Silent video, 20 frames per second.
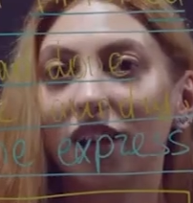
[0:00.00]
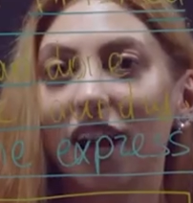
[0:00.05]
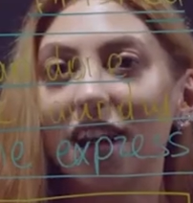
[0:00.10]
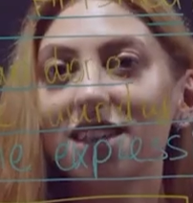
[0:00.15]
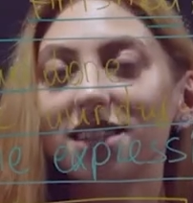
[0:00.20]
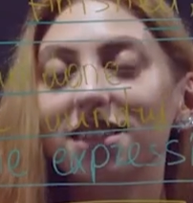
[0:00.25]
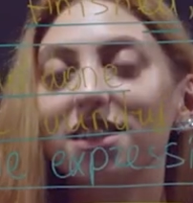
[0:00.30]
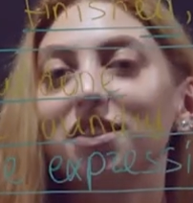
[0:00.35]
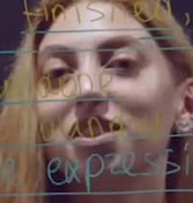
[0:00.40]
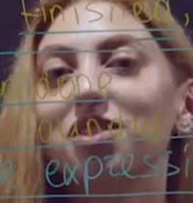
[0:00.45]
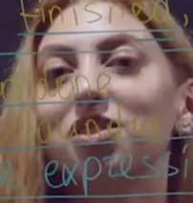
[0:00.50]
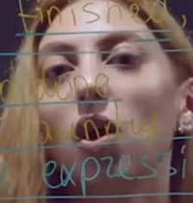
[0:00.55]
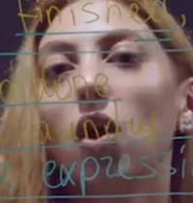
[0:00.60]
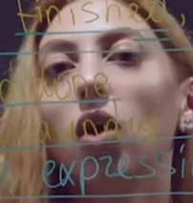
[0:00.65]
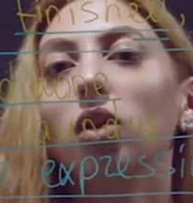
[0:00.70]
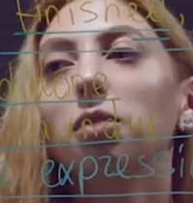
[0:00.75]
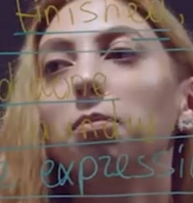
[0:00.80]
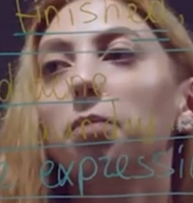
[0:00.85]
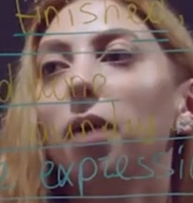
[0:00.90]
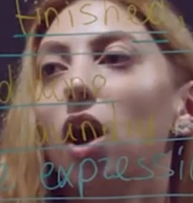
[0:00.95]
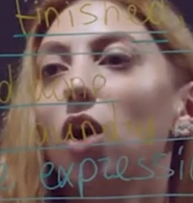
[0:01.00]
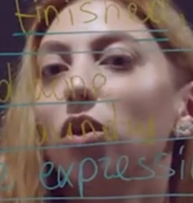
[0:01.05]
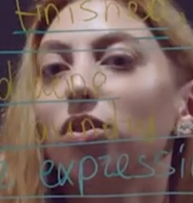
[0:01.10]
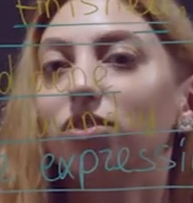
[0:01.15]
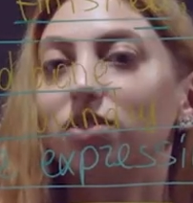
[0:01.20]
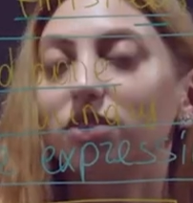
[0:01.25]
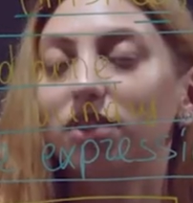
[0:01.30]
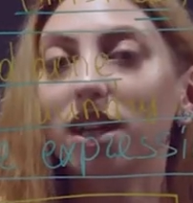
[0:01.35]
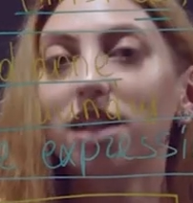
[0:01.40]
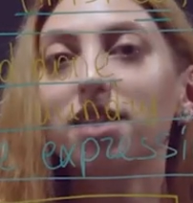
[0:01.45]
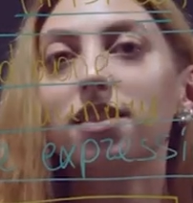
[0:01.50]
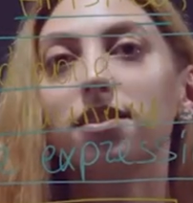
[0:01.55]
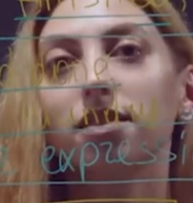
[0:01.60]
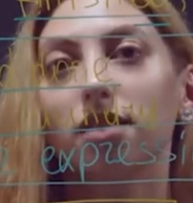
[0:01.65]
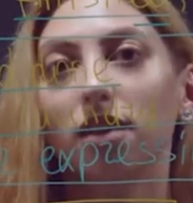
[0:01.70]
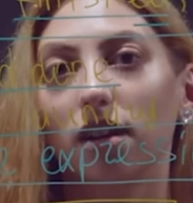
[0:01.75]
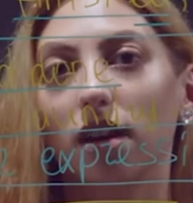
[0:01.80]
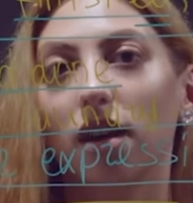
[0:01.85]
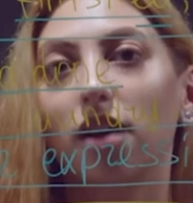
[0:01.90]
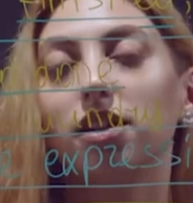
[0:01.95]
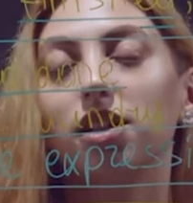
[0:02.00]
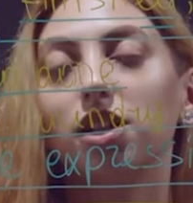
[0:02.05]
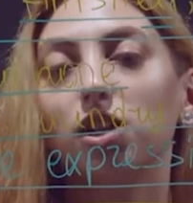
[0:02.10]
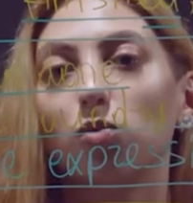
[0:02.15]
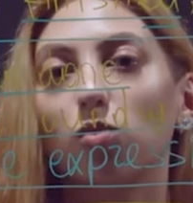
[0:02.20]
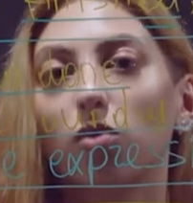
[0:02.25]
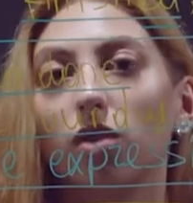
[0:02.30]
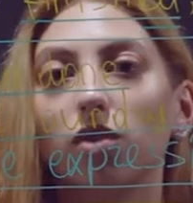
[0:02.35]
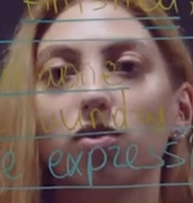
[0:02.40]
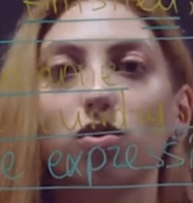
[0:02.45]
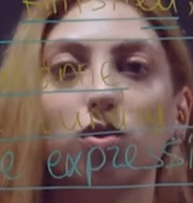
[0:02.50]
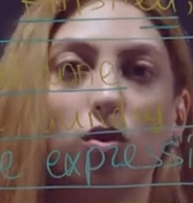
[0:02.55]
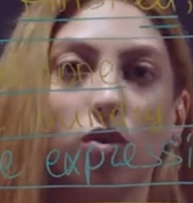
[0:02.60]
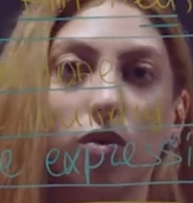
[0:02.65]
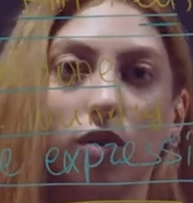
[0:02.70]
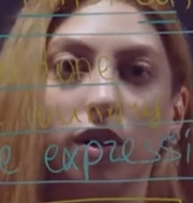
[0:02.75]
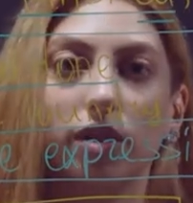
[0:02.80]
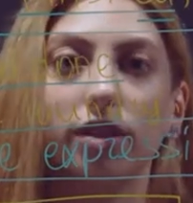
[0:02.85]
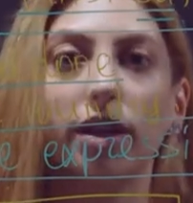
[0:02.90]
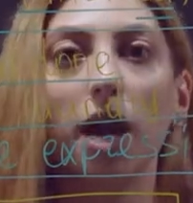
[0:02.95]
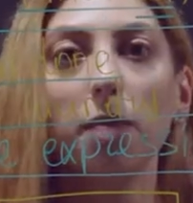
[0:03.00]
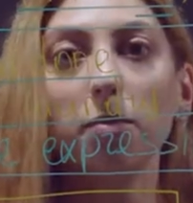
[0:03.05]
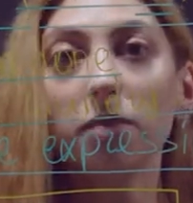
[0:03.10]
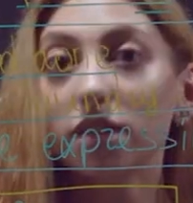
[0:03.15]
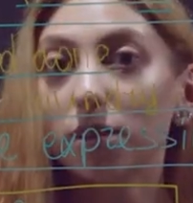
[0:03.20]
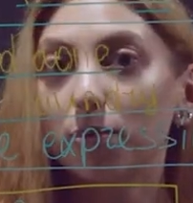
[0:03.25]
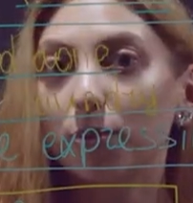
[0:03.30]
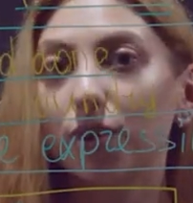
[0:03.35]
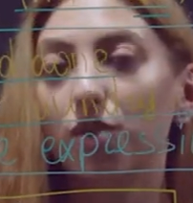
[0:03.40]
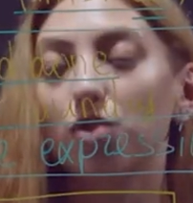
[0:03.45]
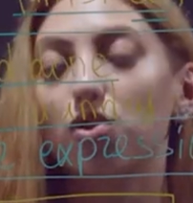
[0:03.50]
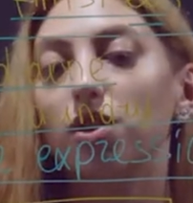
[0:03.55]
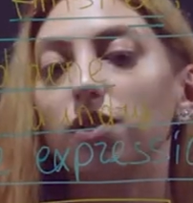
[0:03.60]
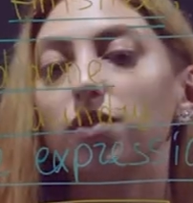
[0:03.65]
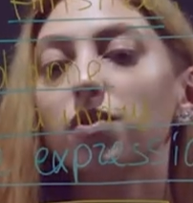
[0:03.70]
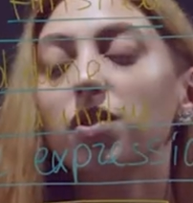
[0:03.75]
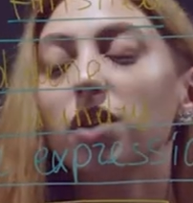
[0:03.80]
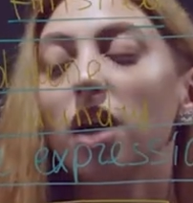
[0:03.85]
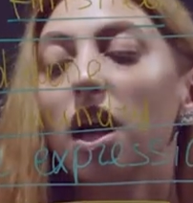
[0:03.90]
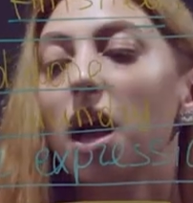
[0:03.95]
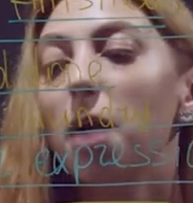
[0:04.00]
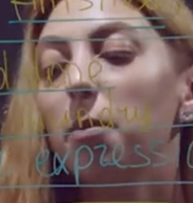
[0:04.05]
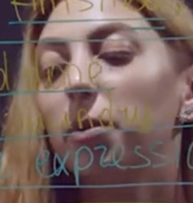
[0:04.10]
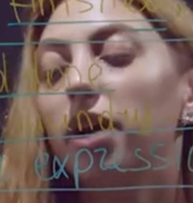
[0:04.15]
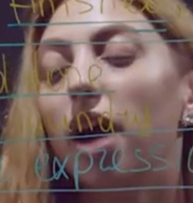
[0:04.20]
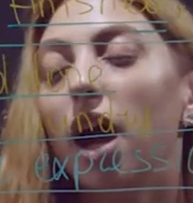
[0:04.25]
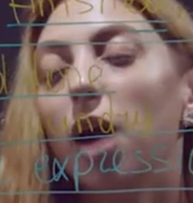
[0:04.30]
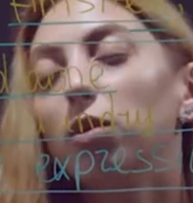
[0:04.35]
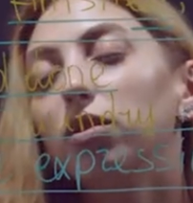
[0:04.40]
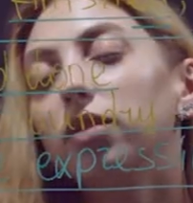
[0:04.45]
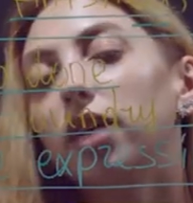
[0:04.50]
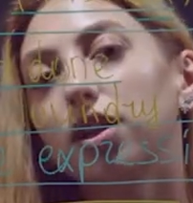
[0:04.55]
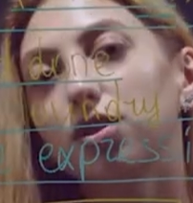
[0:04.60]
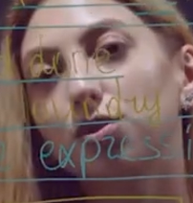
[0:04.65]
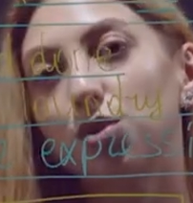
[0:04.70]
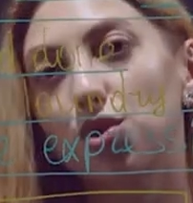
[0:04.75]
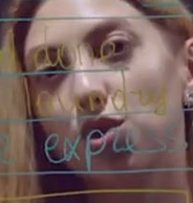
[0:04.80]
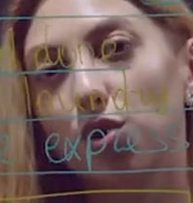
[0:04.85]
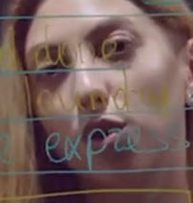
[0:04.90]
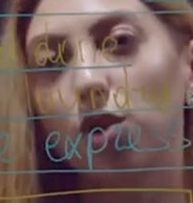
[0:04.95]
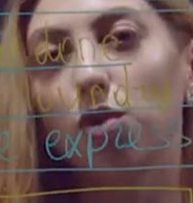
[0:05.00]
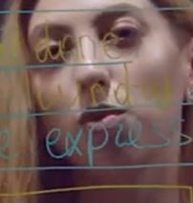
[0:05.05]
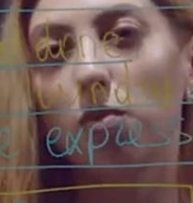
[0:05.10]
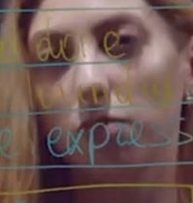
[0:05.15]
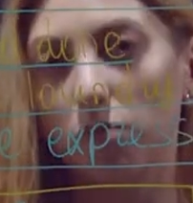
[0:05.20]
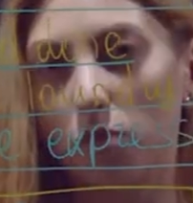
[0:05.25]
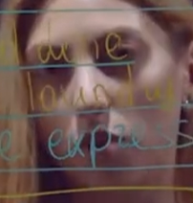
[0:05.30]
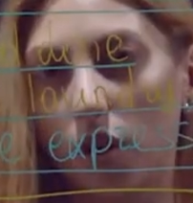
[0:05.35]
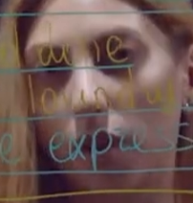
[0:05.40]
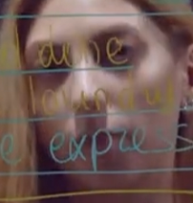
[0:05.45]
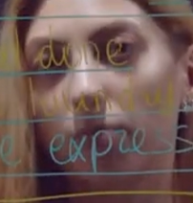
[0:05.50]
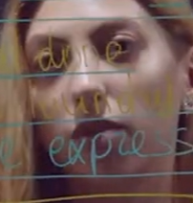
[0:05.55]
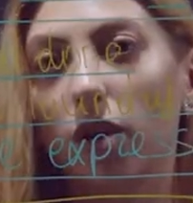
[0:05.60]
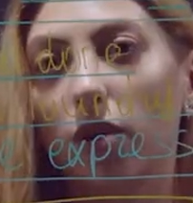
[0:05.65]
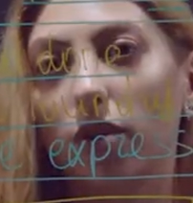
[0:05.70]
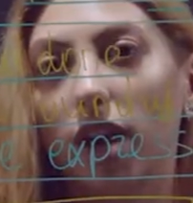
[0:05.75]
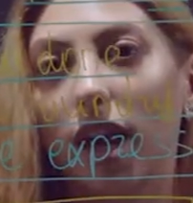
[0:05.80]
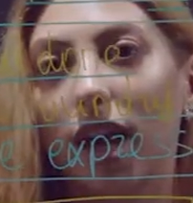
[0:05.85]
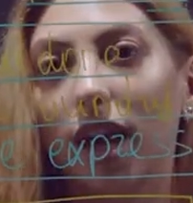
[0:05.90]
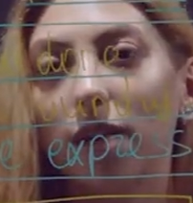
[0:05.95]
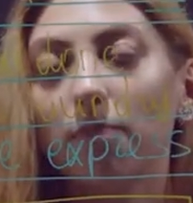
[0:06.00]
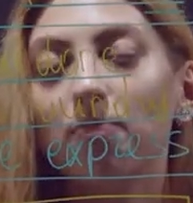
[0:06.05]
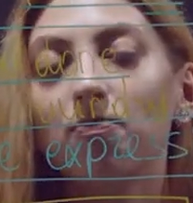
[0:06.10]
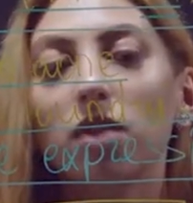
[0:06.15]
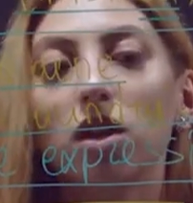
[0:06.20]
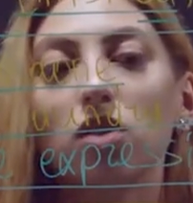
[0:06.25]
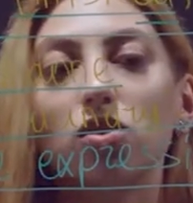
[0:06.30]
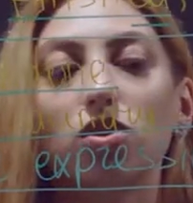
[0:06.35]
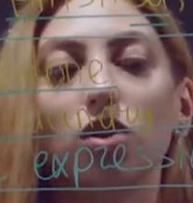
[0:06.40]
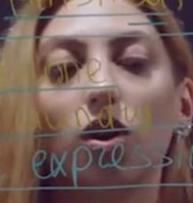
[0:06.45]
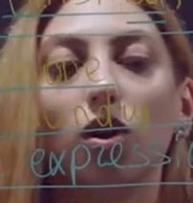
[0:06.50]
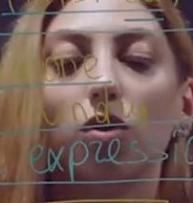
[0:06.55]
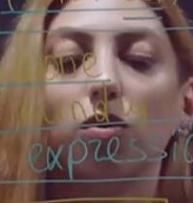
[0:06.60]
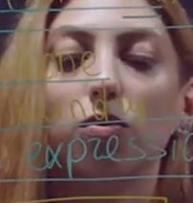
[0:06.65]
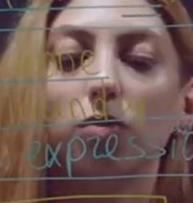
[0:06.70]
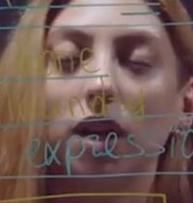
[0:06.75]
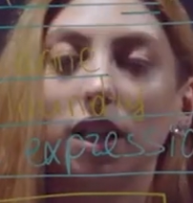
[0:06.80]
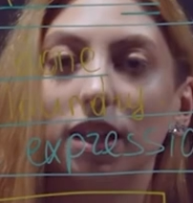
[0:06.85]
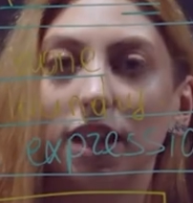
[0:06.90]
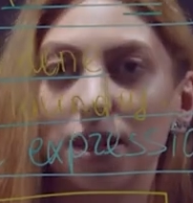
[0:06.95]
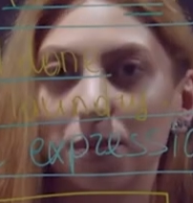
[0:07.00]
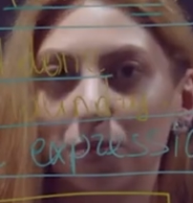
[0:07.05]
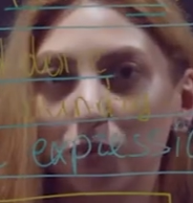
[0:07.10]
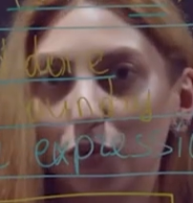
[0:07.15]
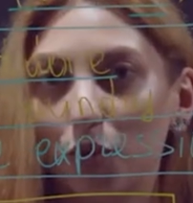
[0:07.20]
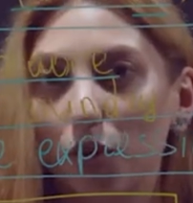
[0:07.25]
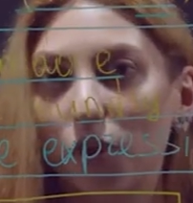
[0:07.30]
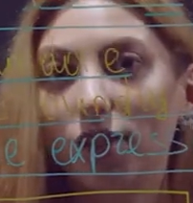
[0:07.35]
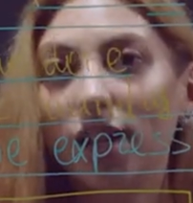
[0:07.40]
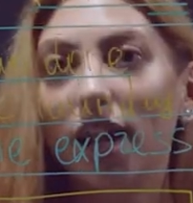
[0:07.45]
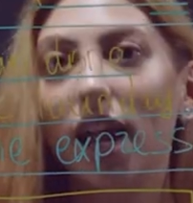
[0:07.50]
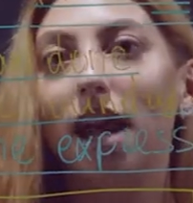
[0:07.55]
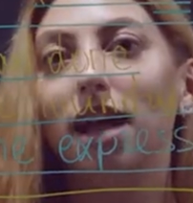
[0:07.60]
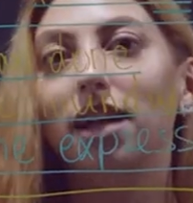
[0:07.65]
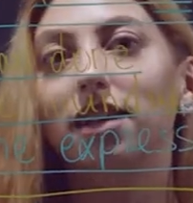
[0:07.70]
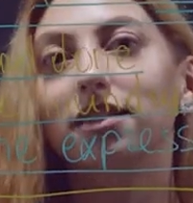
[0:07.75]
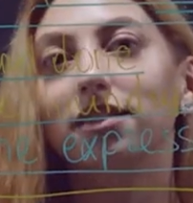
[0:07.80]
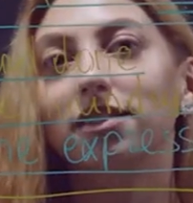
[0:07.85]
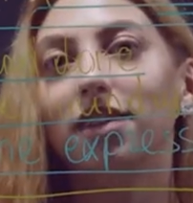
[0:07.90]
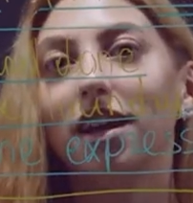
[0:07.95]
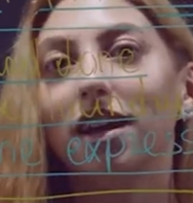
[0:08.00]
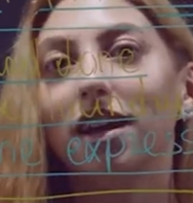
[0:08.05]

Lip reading: guys, this is all about these keywords or time expressions, but I would like to show you more. Okay, so let's move on and